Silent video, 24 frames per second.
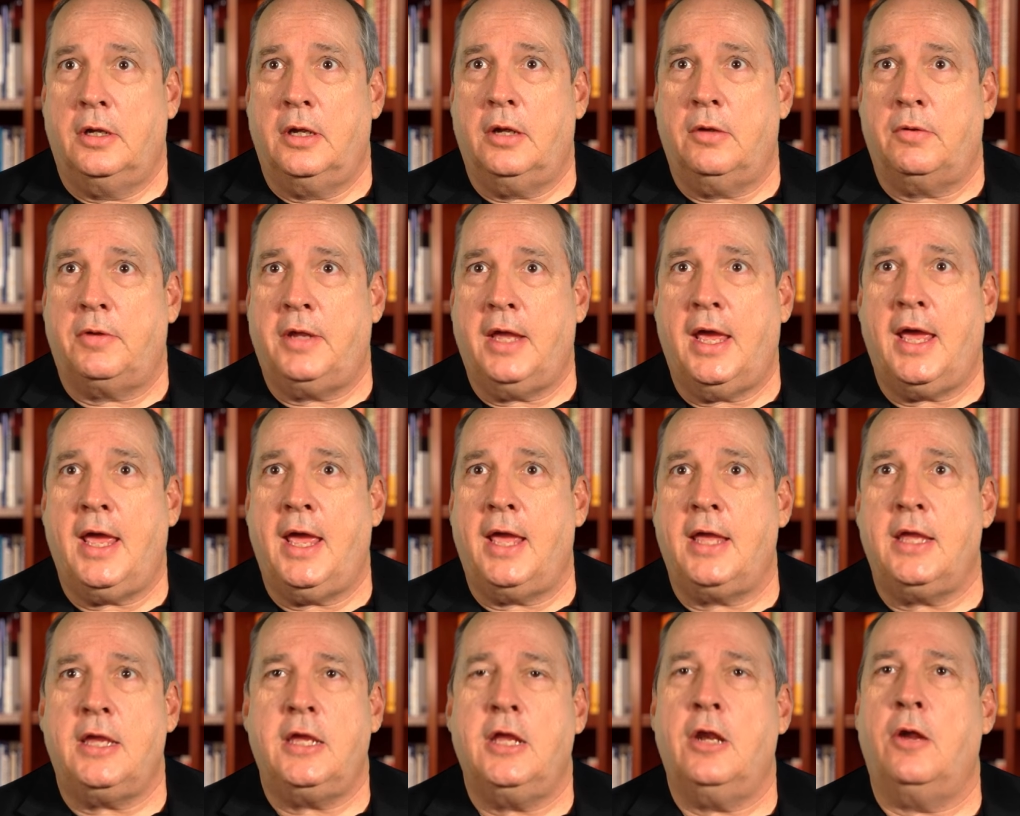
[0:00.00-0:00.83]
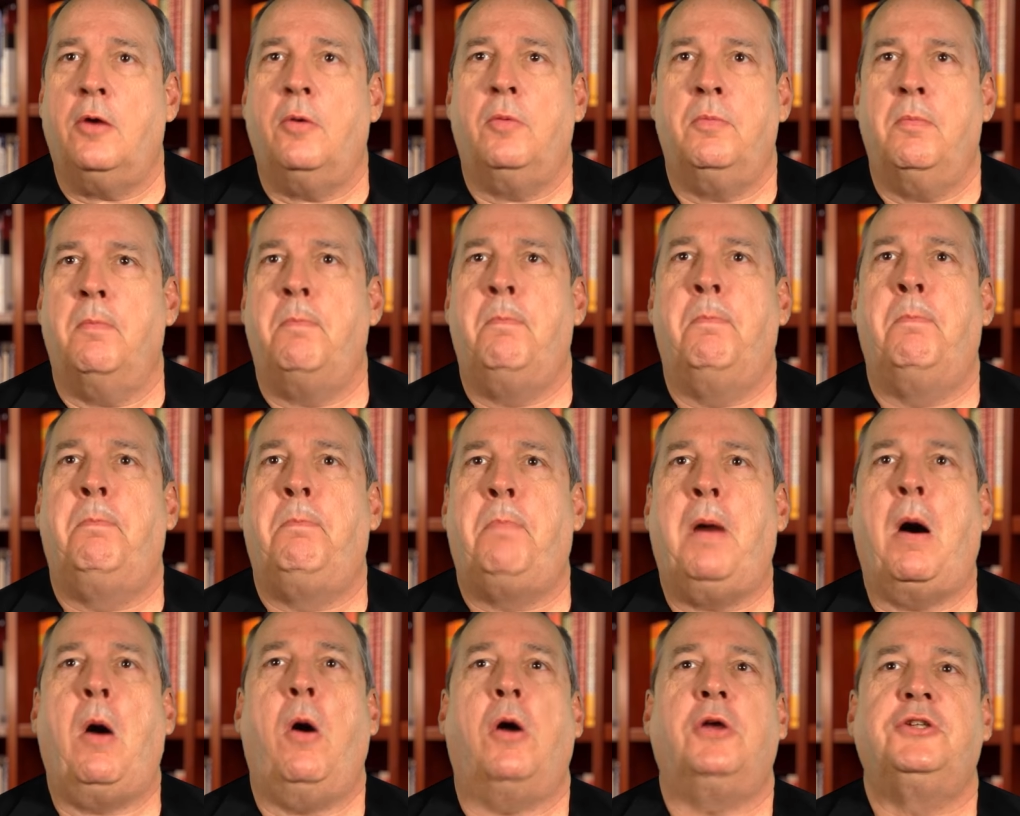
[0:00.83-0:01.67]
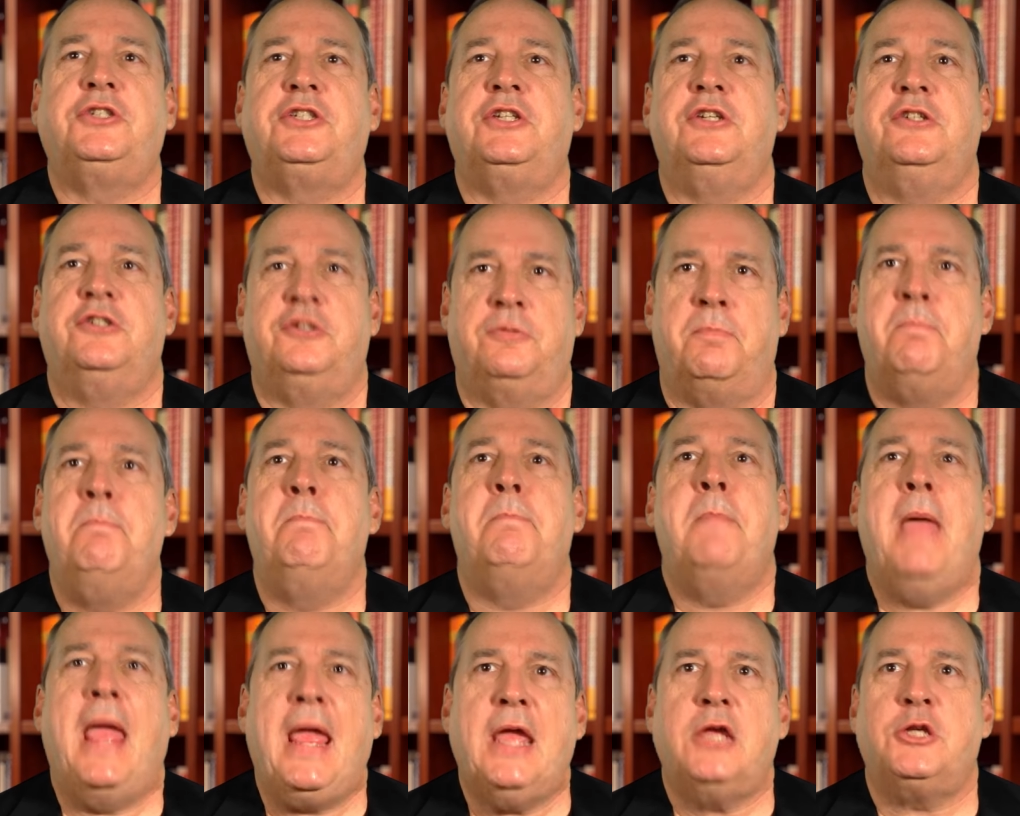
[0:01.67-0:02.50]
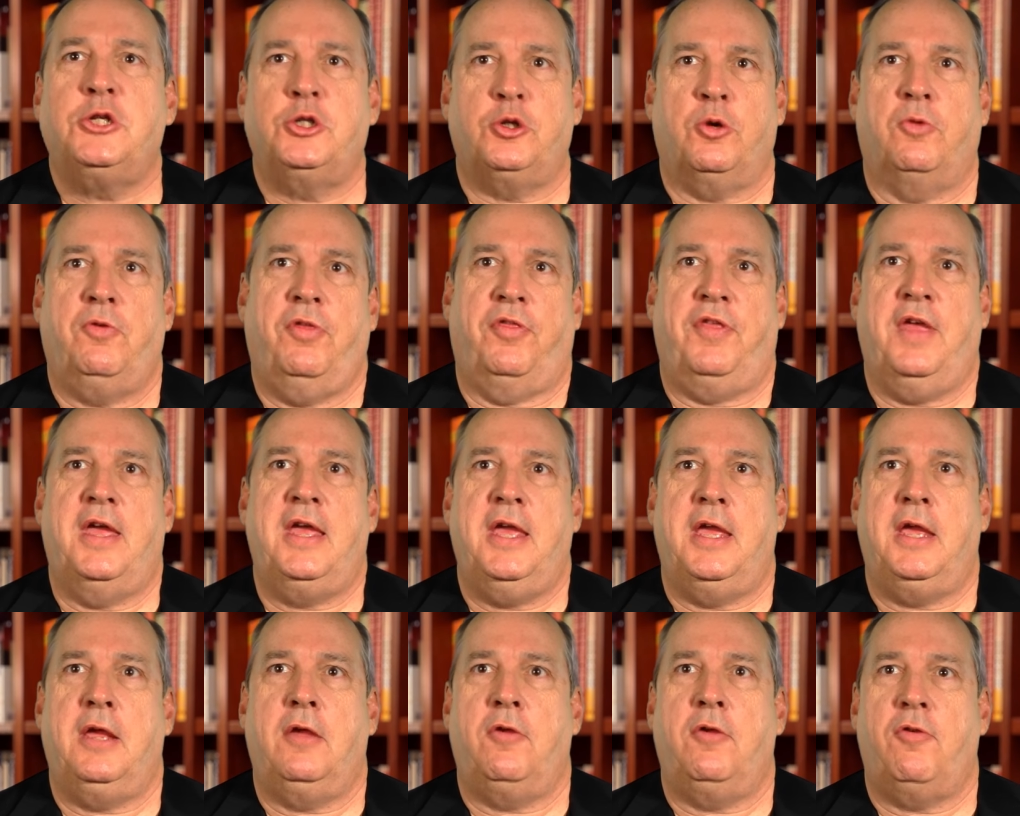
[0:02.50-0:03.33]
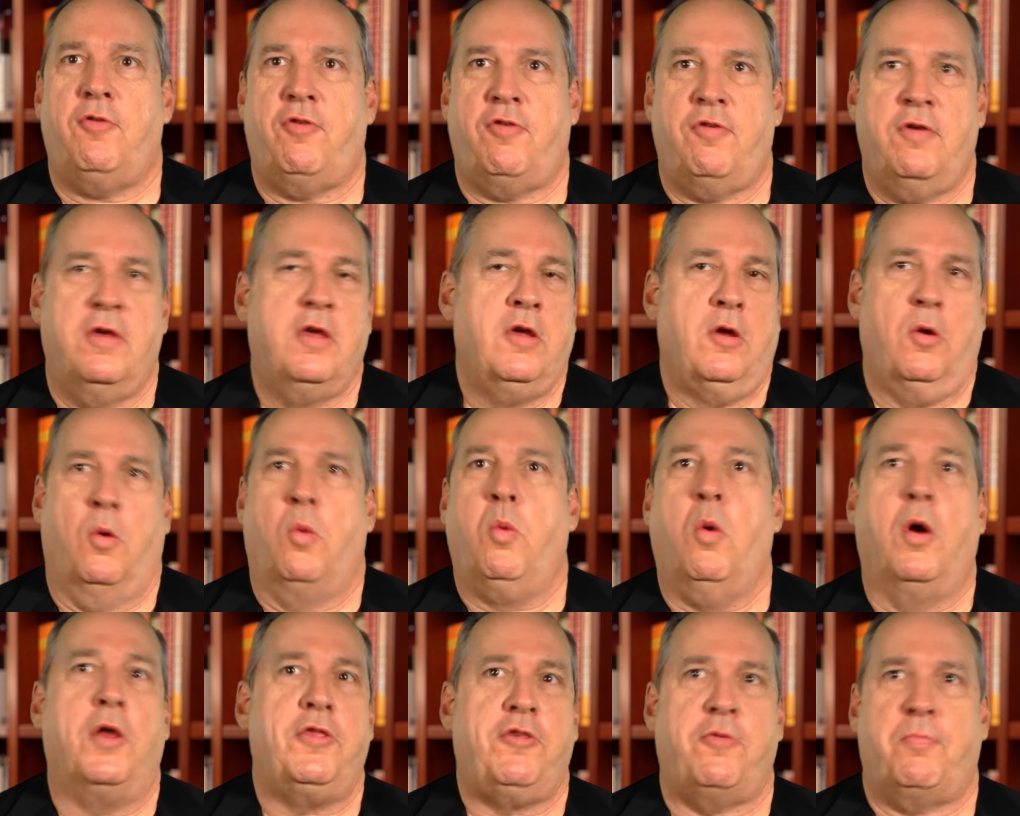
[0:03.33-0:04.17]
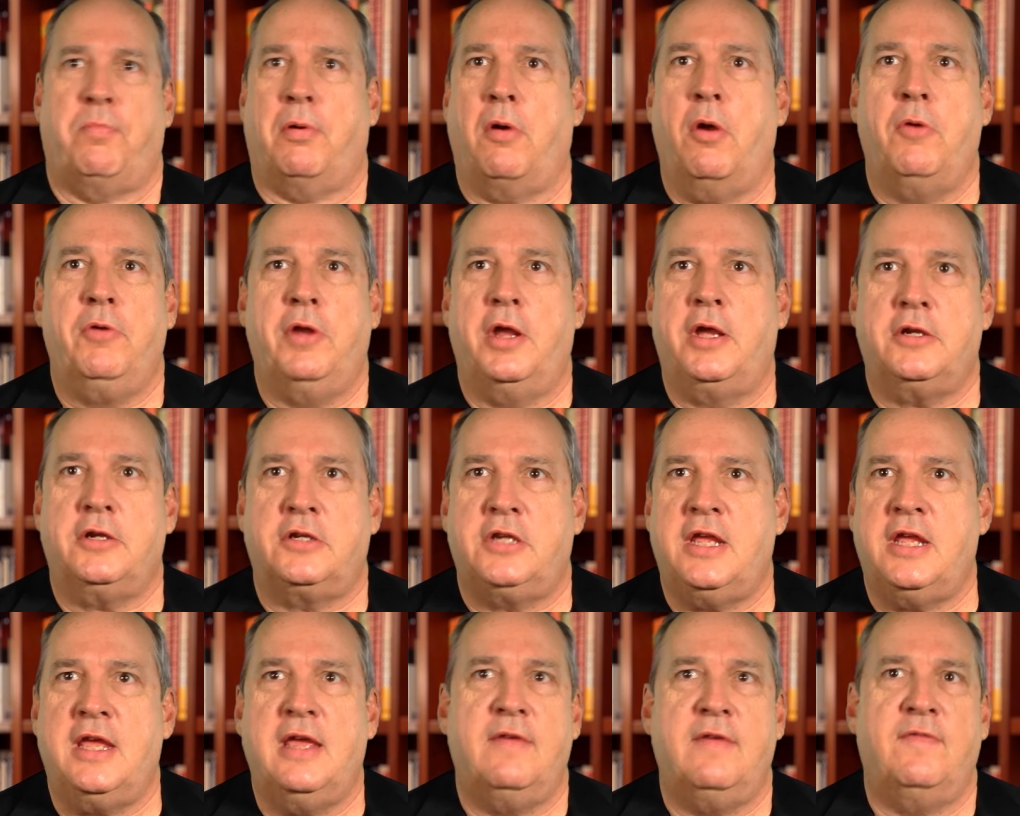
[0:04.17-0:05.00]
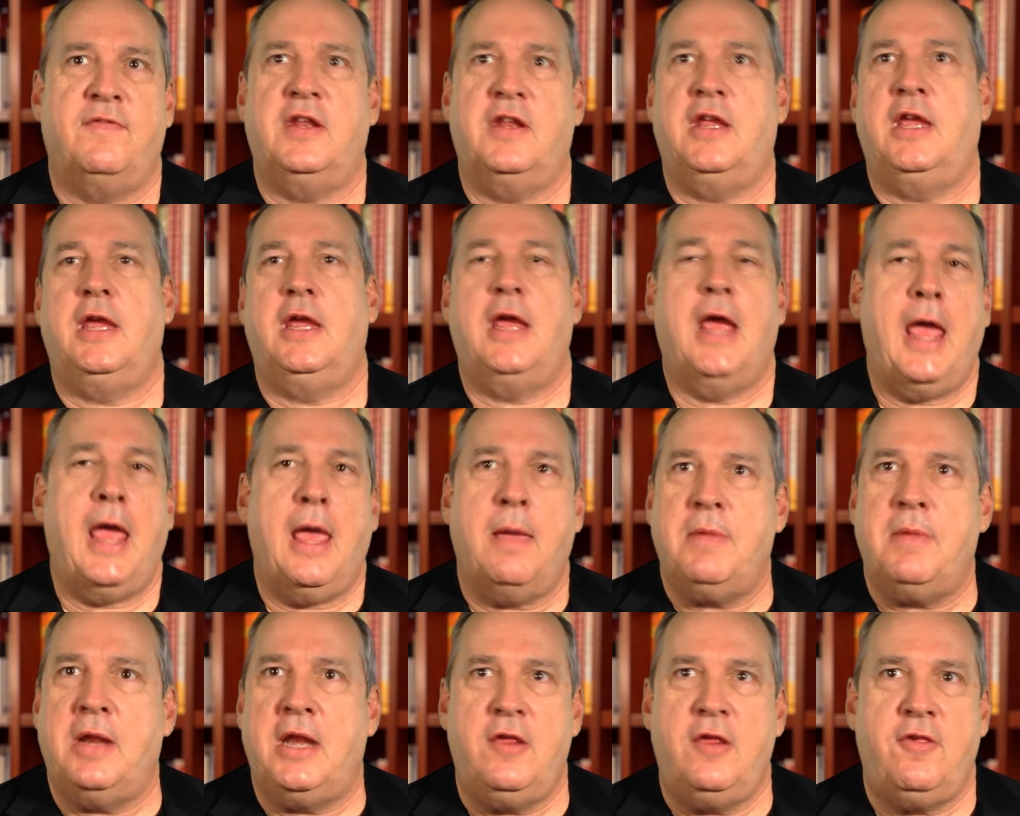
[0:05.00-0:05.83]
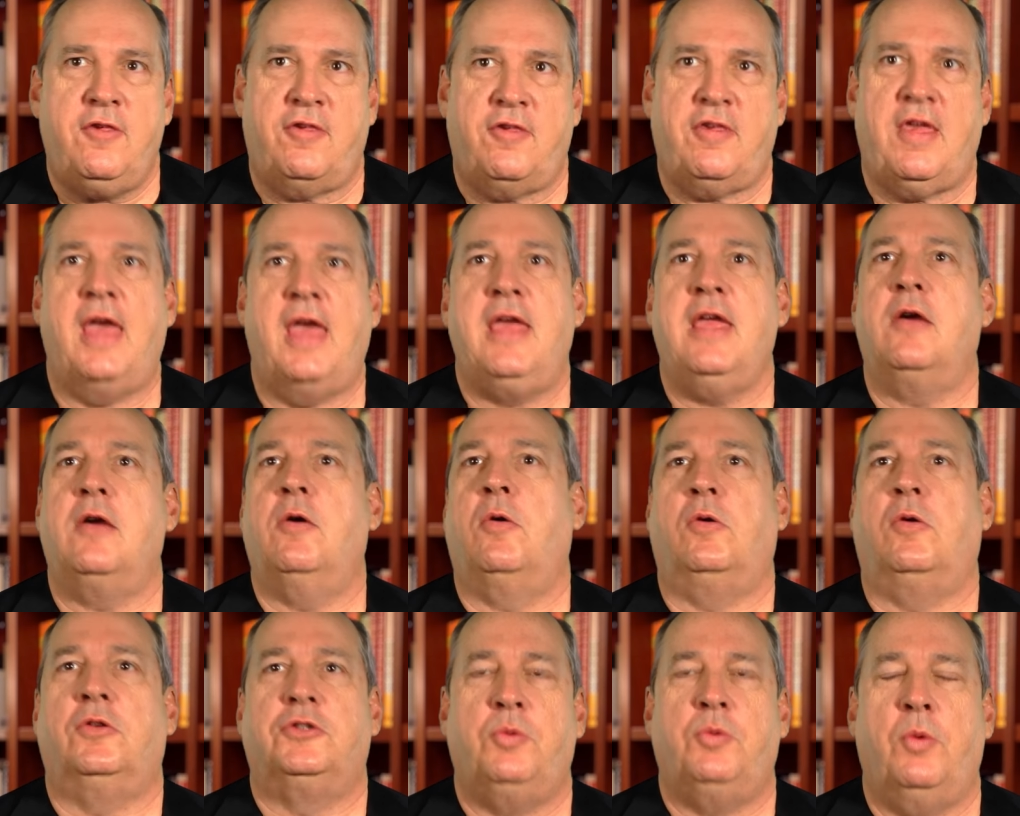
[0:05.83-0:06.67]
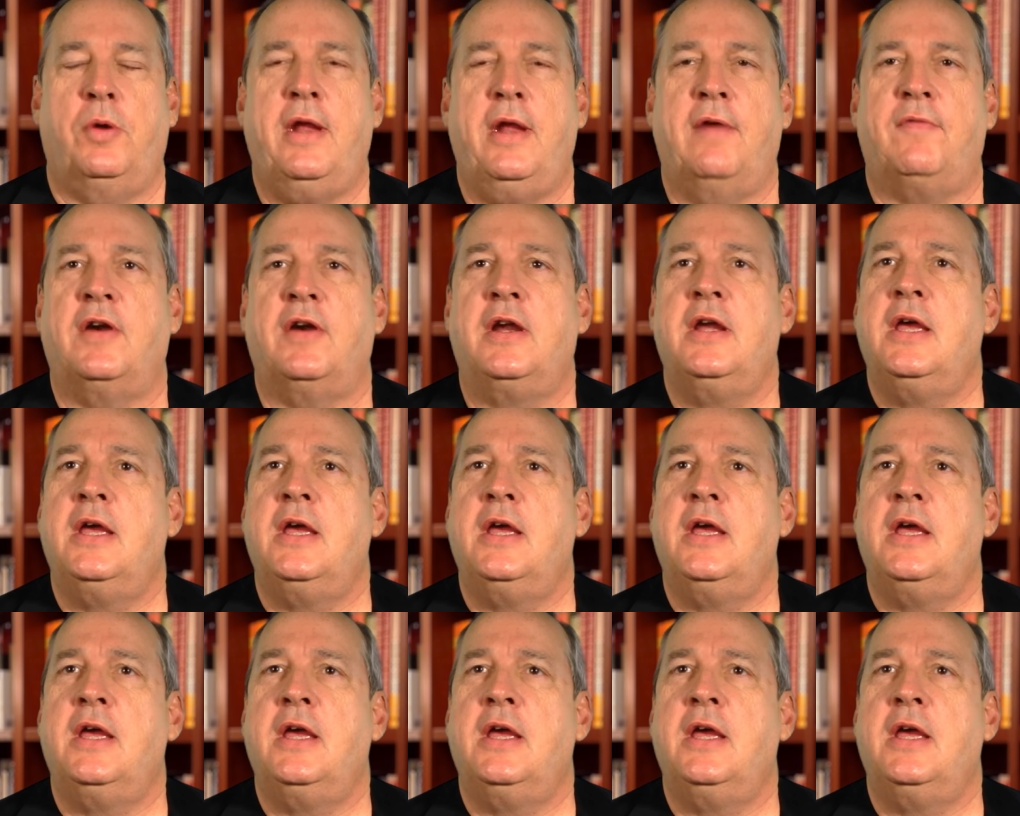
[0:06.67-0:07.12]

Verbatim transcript: Okay? Bosses measure things. What's productivity, how many sales, whatever.